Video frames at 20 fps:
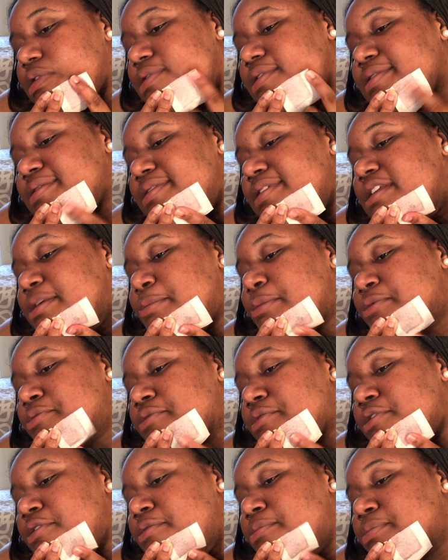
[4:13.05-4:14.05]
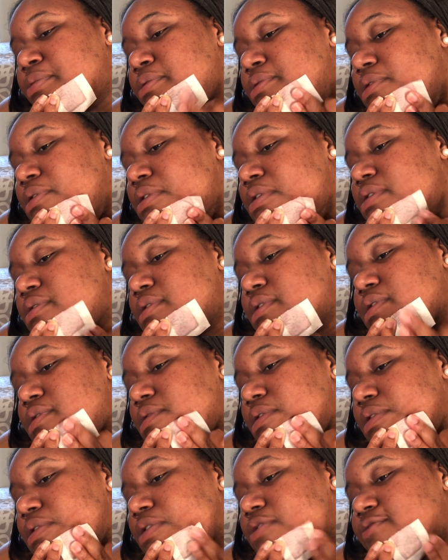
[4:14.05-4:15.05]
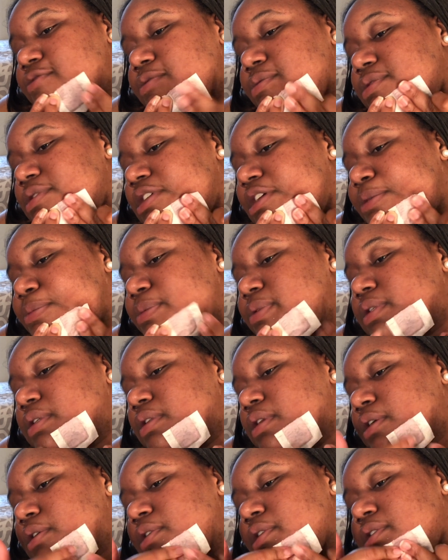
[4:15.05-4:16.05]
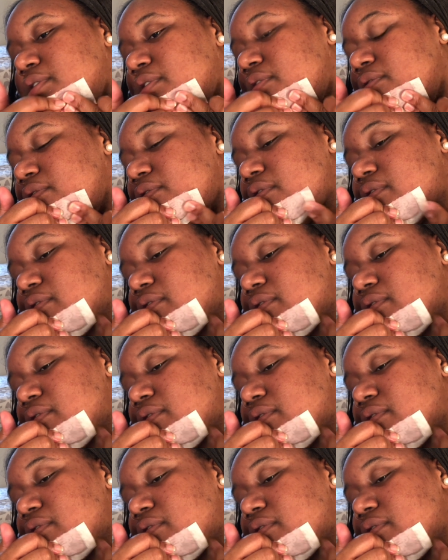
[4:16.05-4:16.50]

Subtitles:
and then I'm gonna rip from the opposite direction.